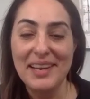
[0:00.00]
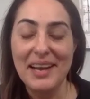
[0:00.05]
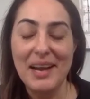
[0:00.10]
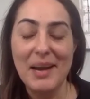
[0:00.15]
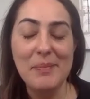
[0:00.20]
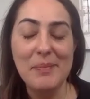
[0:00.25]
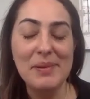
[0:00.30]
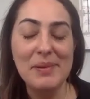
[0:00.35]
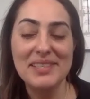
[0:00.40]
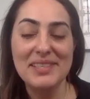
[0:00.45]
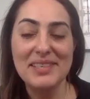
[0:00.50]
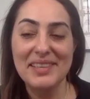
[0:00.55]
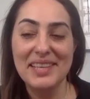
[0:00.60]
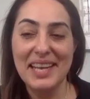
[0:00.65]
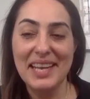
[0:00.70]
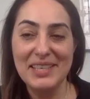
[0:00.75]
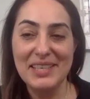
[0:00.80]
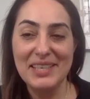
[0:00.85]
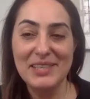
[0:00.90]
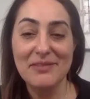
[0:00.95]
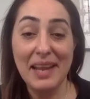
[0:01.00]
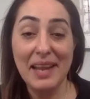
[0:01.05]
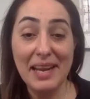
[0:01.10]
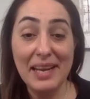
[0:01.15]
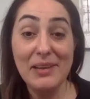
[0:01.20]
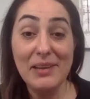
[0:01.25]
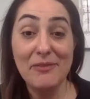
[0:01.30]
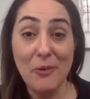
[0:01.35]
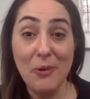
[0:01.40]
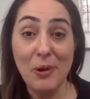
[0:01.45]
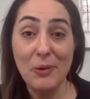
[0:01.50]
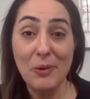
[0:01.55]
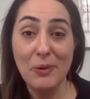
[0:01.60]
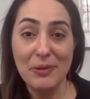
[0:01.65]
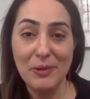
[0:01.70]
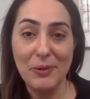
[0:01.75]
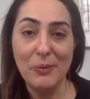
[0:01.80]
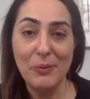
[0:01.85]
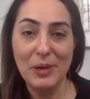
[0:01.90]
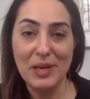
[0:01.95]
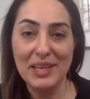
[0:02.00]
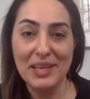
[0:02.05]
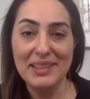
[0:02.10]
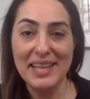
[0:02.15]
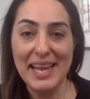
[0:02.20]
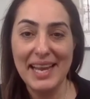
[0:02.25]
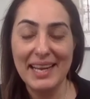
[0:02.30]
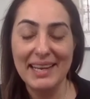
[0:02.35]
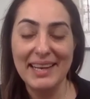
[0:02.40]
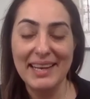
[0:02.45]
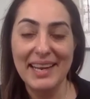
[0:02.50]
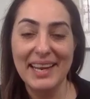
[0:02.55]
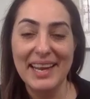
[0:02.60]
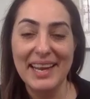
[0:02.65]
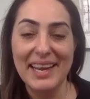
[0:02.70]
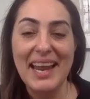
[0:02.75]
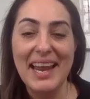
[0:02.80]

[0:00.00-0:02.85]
up until the age of 84 with a wooden leg,